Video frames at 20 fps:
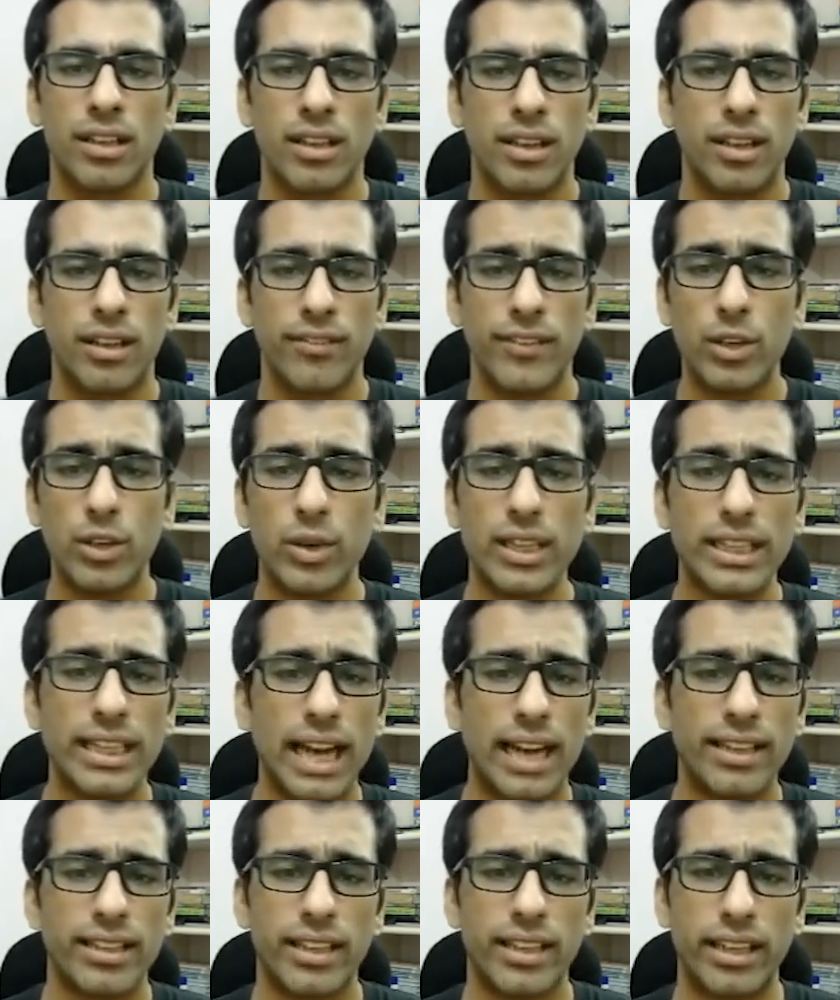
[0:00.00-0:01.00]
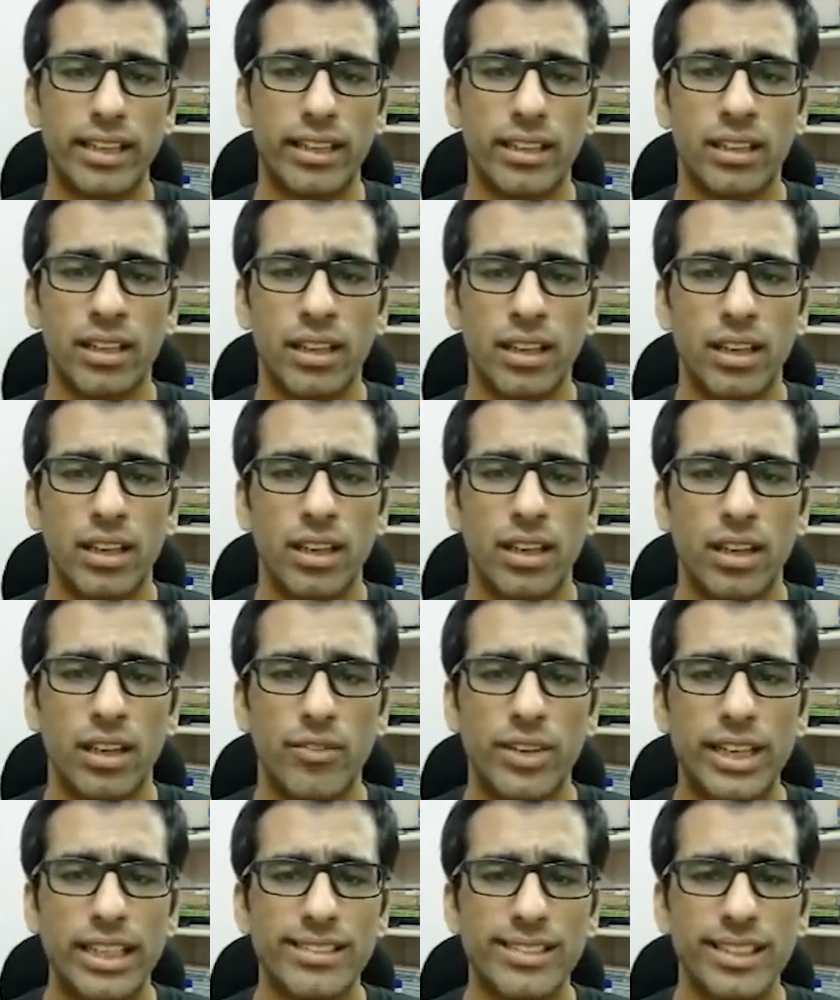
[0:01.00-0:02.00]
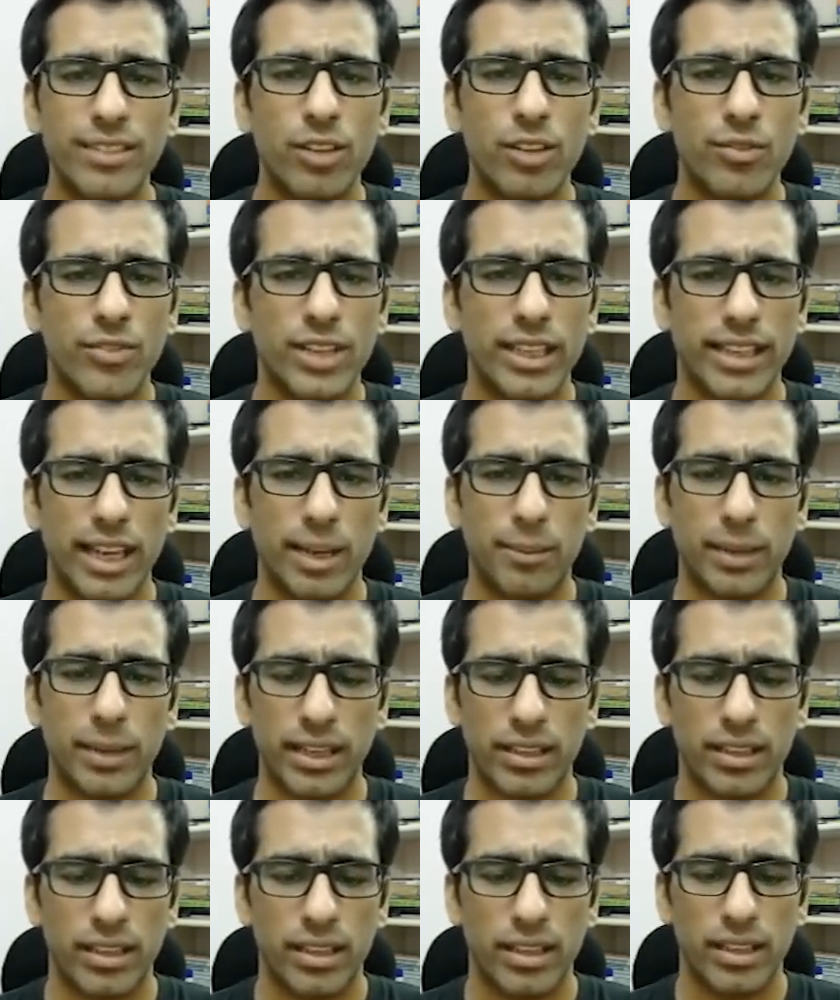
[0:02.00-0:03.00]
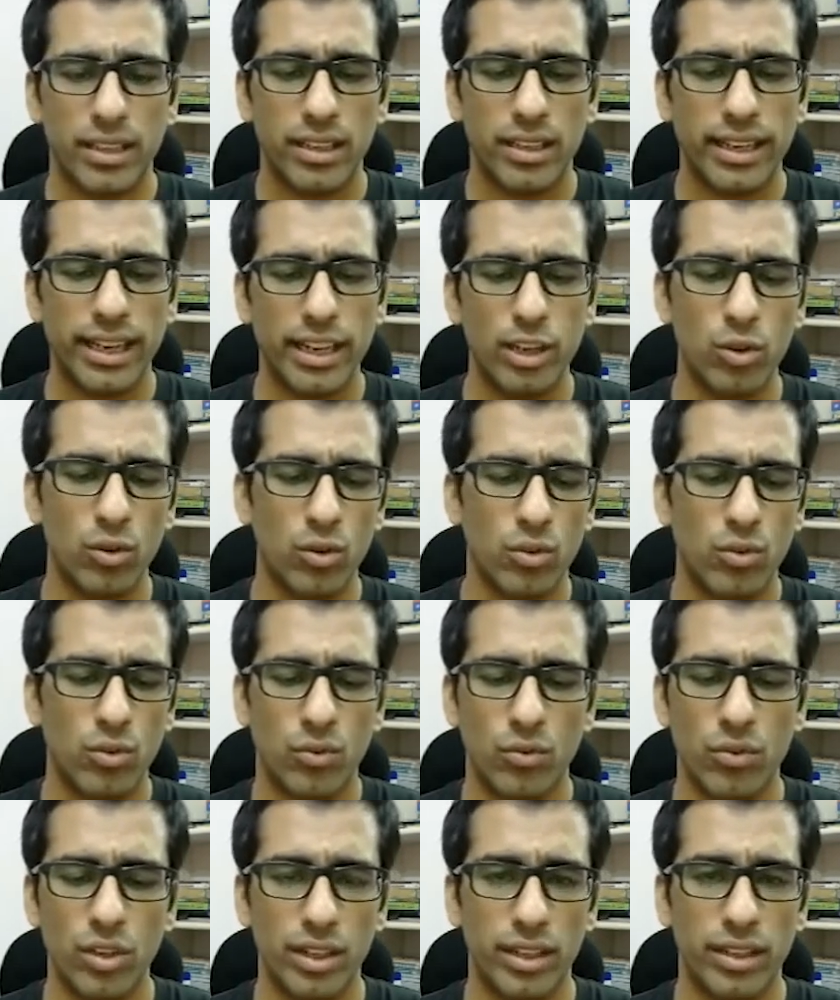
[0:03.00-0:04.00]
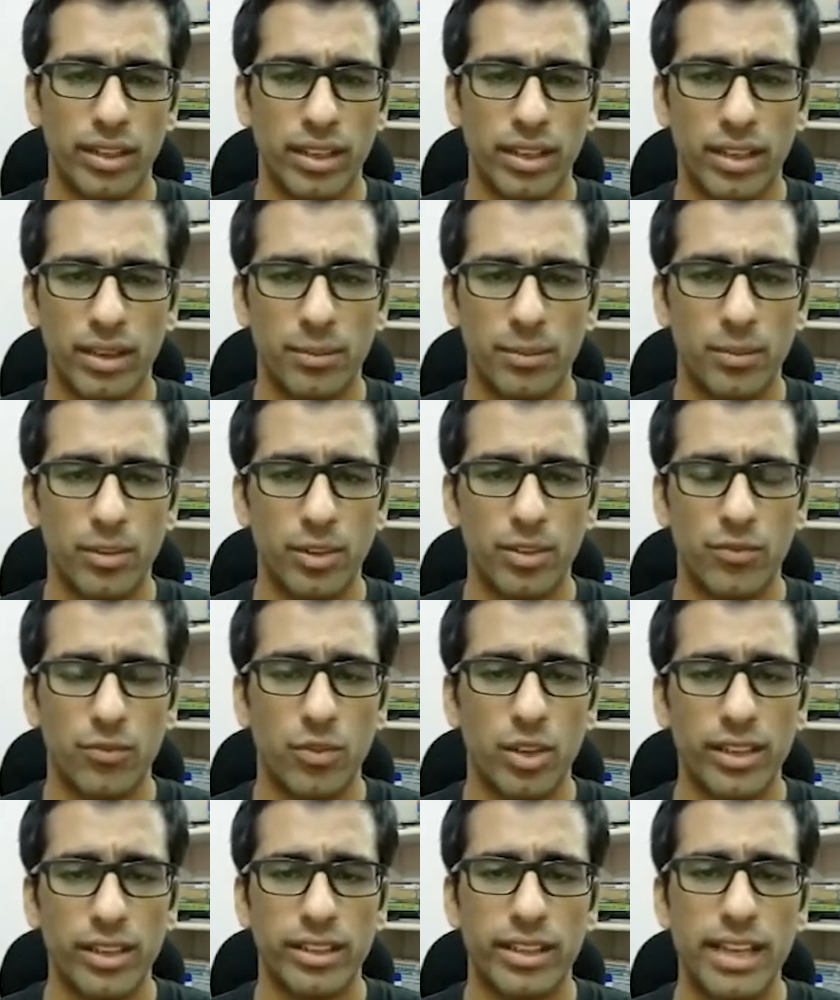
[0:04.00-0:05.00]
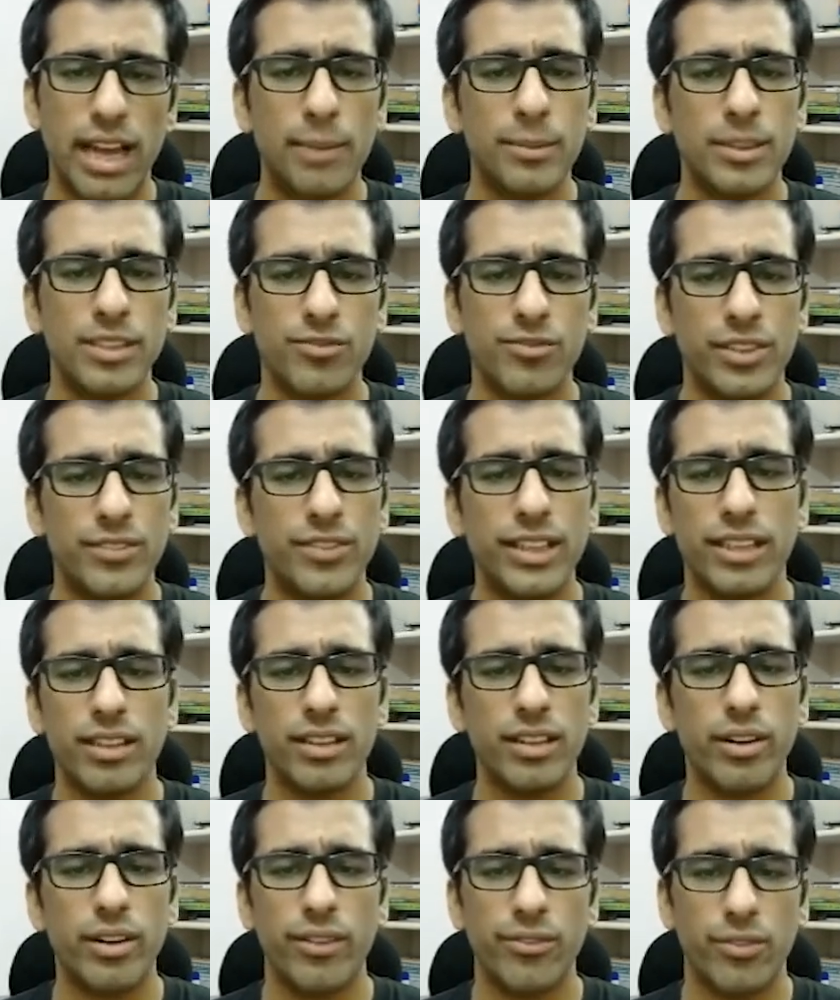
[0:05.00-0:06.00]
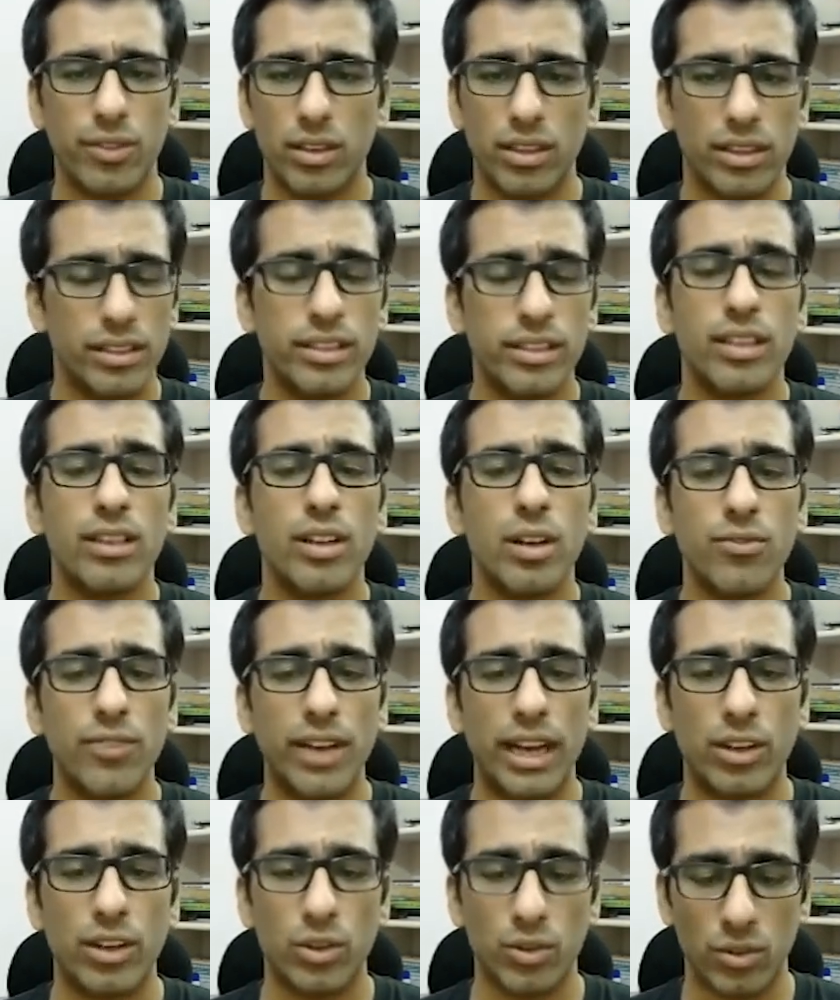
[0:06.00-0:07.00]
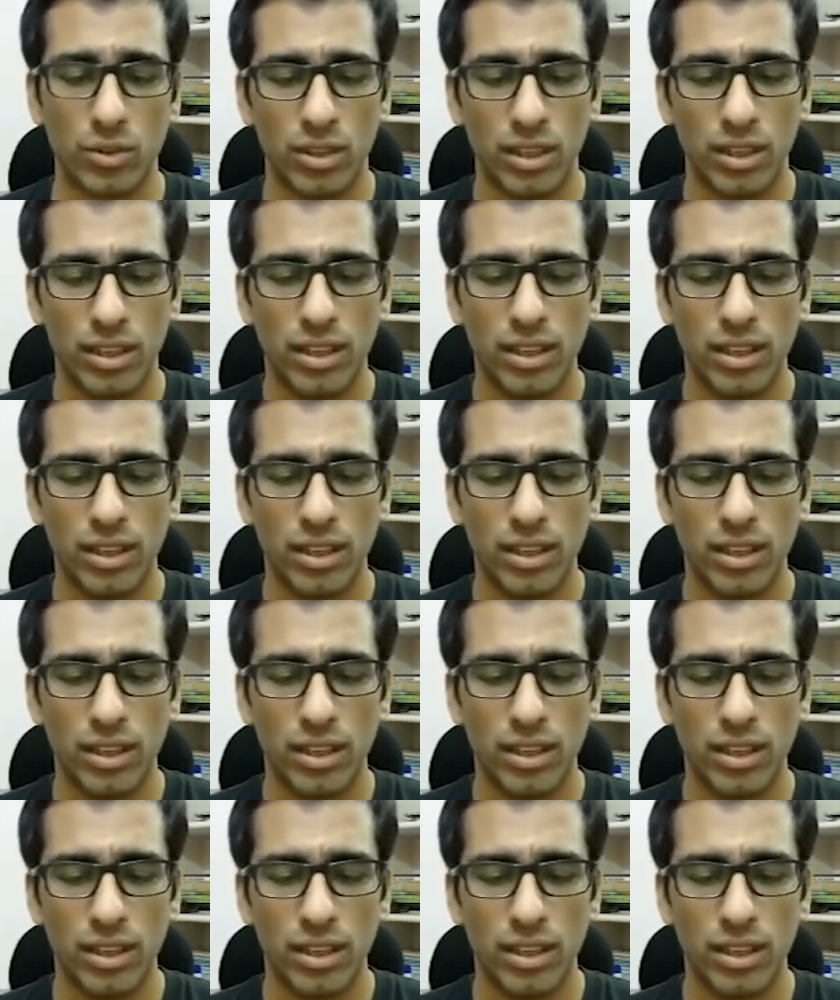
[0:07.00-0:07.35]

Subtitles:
We look at cat again. We can see what we are typing. Hello, world. What happens when we turn off echo?